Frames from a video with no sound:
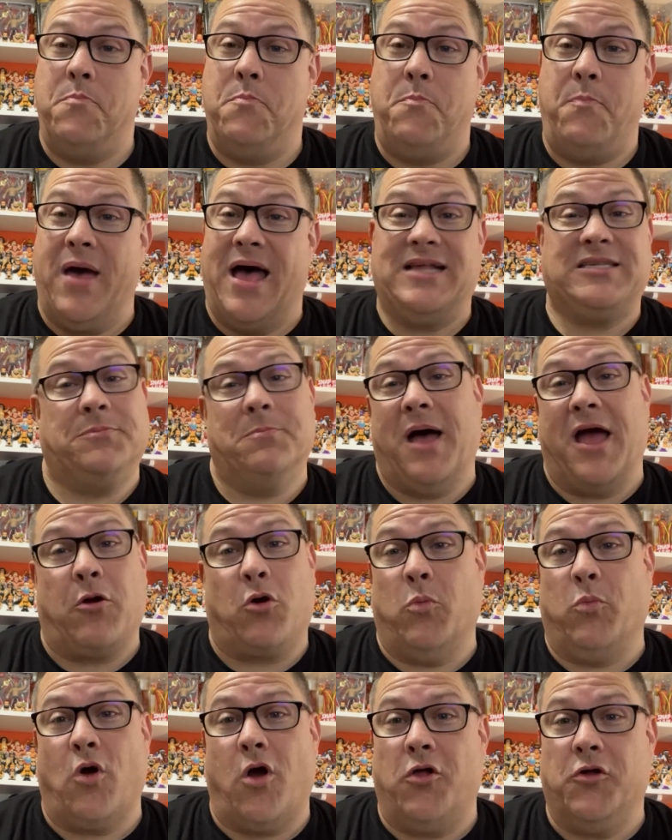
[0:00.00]
best micro
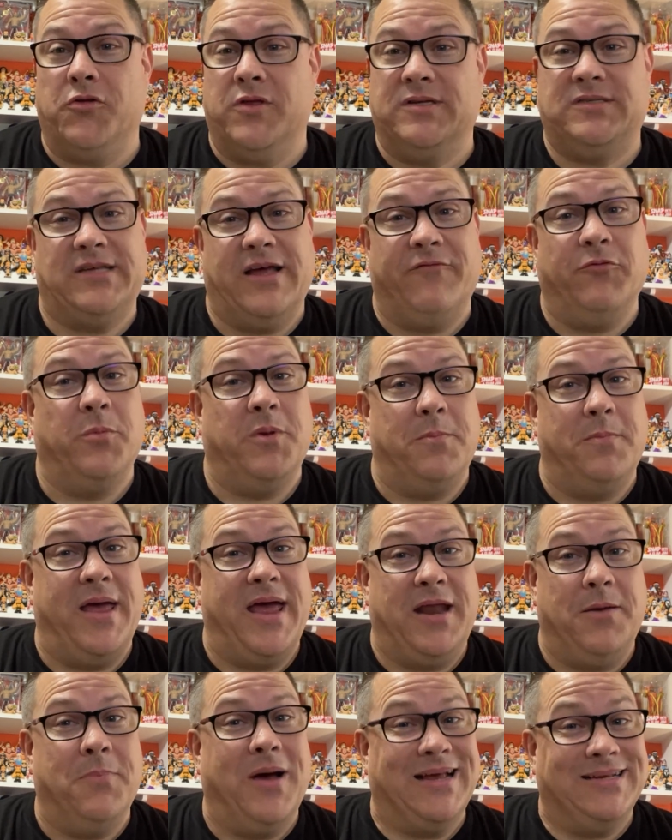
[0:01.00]
brawler that's ever been
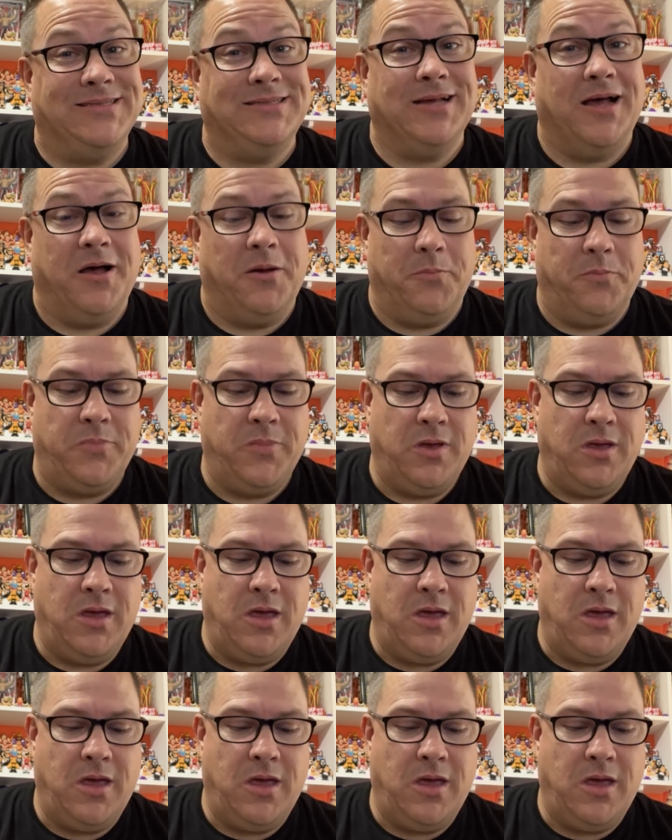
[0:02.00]
made by some,